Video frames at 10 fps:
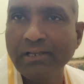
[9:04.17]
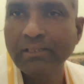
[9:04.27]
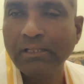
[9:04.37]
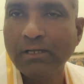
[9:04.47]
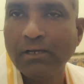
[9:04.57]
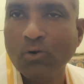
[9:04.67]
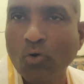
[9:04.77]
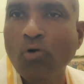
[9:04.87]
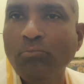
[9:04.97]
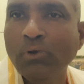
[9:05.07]
in the
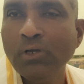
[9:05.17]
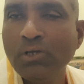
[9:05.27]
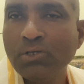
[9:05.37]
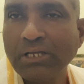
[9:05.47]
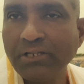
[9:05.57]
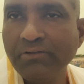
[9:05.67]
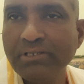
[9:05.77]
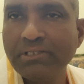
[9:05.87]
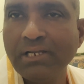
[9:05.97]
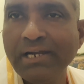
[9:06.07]
home.
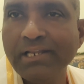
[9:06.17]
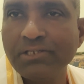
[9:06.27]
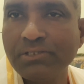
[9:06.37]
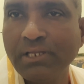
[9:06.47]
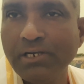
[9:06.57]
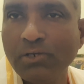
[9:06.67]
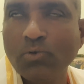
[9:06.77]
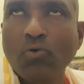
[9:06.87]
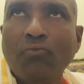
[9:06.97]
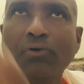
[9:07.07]
Otherwise, the ladies they need
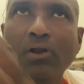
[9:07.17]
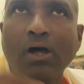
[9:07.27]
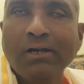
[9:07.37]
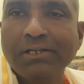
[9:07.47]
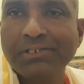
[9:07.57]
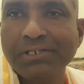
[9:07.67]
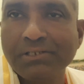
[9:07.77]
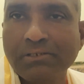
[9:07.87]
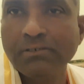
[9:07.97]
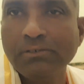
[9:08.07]
to go for long
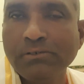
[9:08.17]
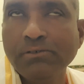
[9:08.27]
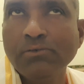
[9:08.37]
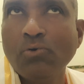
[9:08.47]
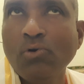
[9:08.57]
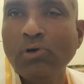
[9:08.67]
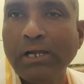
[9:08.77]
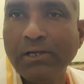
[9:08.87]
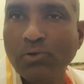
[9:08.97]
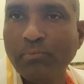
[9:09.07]
distance to go
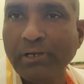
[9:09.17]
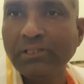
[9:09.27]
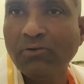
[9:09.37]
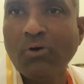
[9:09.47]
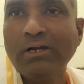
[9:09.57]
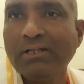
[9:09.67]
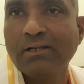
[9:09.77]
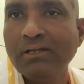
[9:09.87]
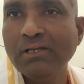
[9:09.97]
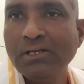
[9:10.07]
and to bring the
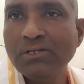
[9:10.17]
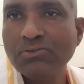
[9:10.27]
water.